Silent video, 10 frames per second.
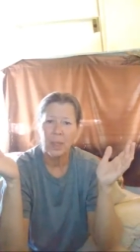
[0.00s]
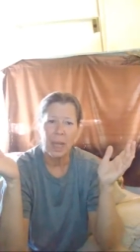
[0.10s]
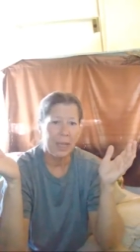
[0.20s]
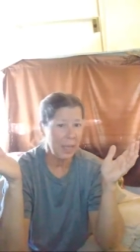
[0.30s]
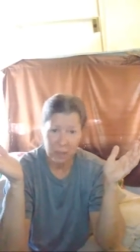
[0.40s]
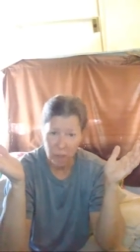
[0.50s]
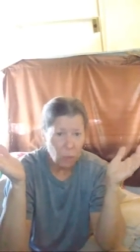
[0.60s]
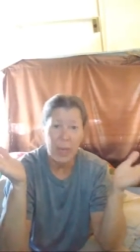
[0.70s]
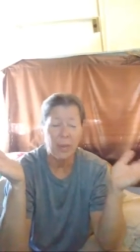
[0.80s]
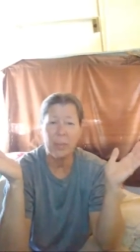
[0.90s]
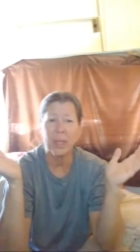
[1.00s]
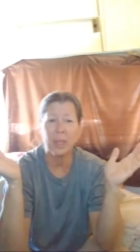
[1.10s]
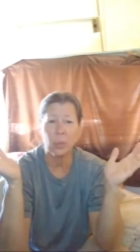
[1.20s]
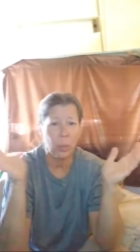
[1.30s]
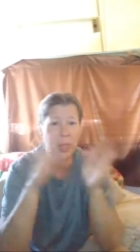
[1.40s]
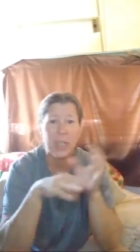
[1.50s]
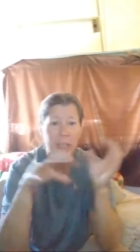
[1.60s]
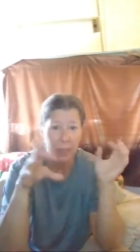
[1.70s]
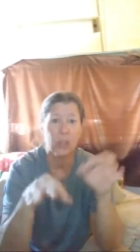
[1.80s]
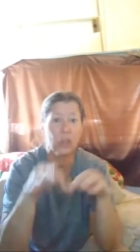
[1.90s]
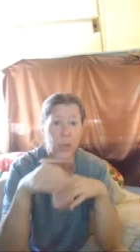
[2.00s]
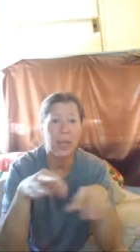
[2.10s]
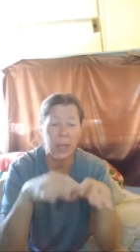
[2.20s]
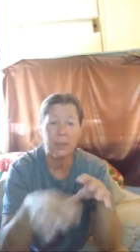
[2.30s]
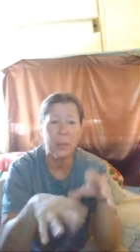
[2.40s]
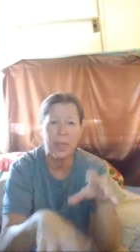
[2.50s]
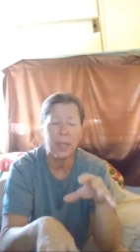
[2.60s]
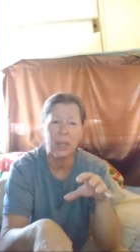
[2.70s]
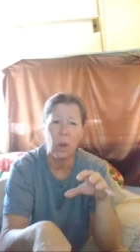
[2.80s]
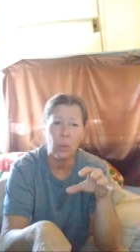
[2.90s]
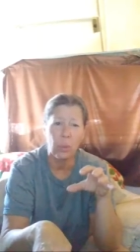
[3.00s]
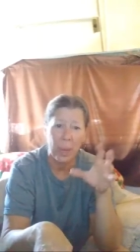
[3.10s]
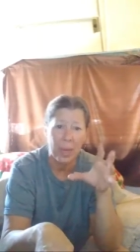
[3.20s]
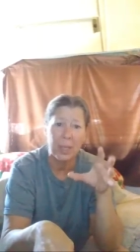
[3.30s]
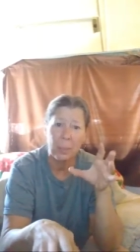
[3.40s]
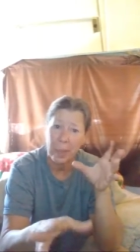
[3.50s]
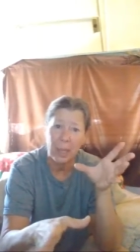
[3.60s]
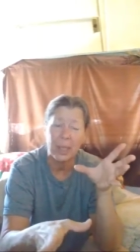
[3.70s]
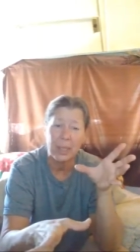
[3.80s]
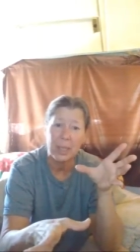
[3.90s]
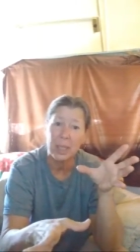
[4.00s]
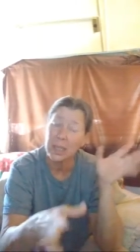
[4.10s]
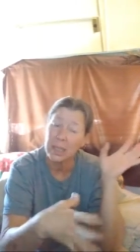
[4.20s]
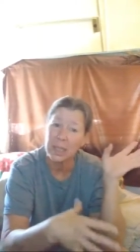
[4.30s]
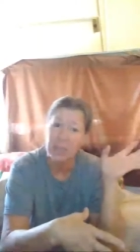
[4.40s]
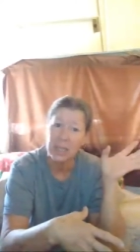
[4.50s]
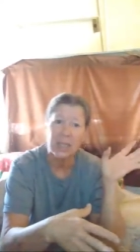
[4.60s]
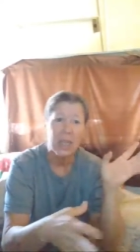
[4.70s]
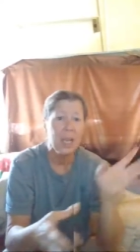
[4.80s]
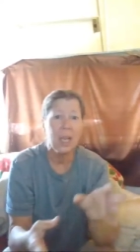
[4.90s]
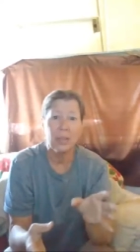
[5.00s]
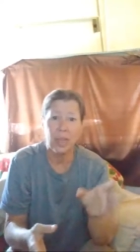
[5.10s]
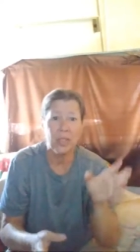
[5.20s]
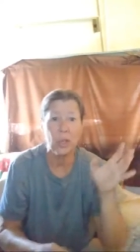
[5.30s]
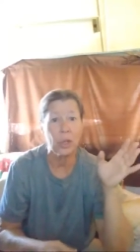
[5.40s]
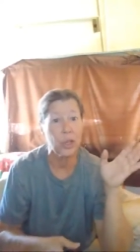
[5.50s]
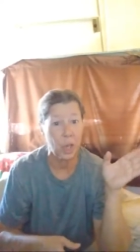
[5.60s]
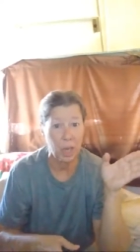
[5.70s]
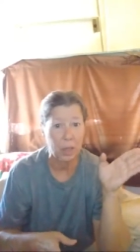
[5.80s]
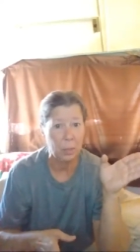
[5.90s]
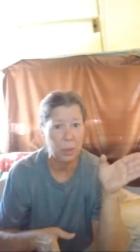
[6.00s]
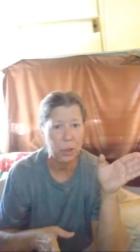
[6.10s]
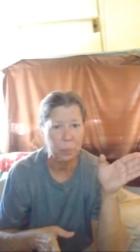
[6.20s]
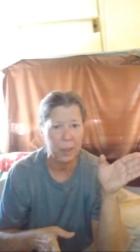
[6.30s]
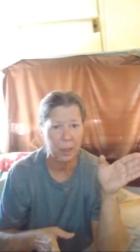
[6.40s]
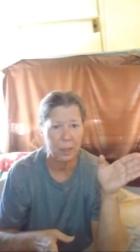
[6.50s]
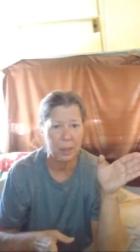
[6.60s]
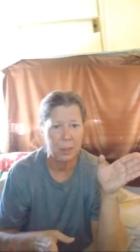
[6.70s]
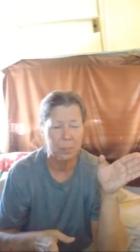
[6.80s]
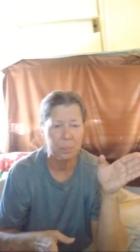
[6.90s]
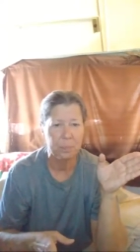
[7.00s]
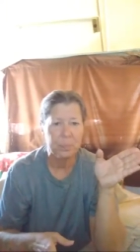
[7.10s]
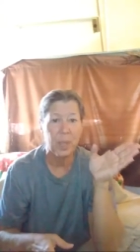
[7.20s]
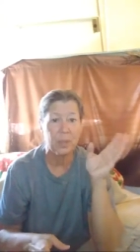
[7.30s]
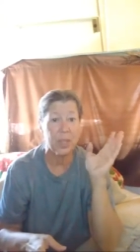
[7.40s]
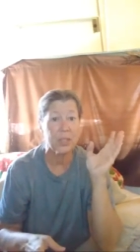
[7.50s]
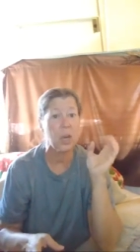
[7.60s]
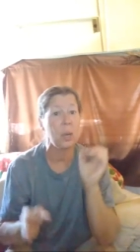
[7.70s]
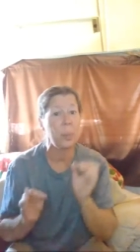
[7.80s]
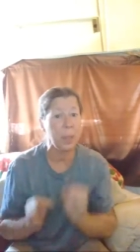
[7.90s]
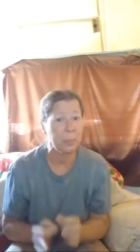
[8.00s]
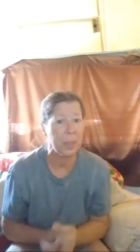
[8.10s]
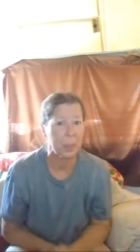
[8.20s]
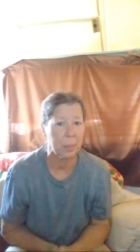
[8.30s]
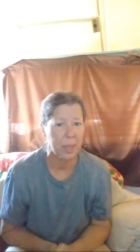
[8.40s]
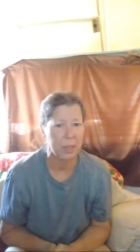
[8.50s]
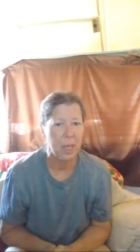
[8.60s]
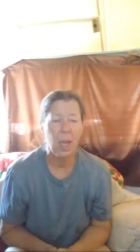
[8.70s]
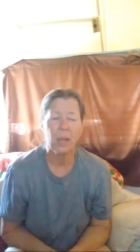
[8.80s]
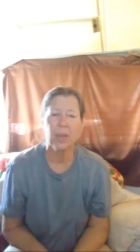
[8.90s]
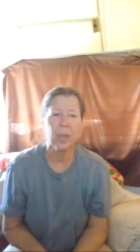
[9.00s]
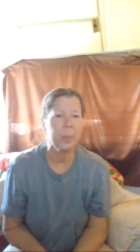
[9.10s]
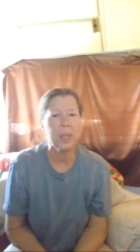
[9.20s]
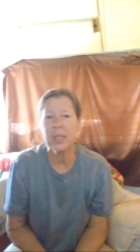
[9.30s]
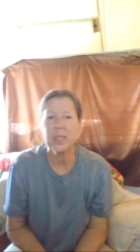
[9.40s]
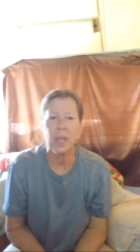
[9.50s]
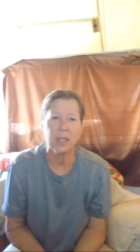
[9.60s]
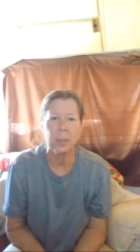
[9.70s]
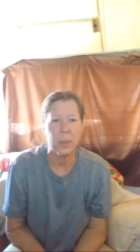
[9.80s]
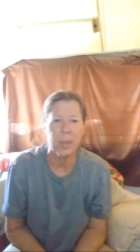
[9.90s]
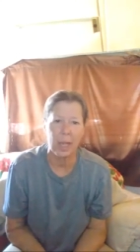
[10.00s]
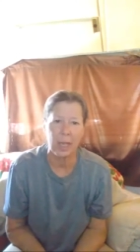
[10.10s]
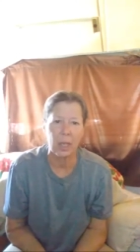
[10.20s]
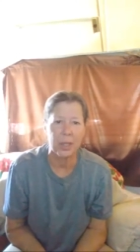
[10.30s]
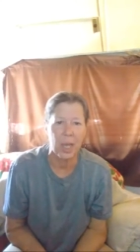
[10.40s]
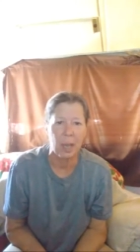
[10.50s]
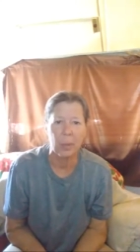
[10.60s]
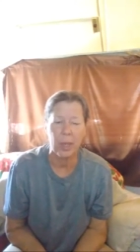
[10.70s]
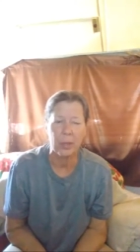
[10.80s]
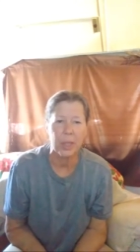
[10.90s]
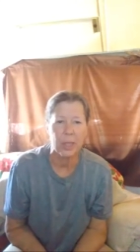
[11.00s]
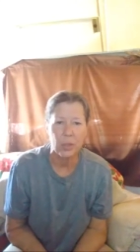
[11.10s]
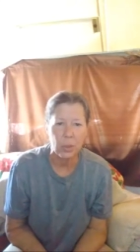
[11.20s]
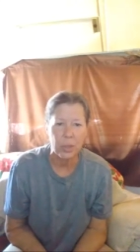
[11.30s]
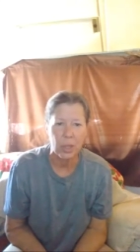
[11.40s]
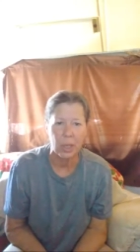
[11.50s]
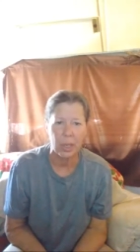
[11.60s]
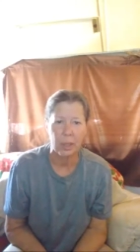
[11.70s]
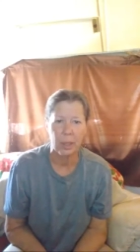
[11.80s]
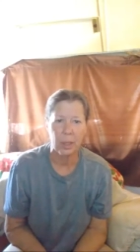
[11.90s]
And I don't have money we do not have the money to go buy in the pellets that these kids need. These are not commercial pigs. These are potbelly pigs. Their belly is not supposed to be hanging on the damn ground to get sores on it.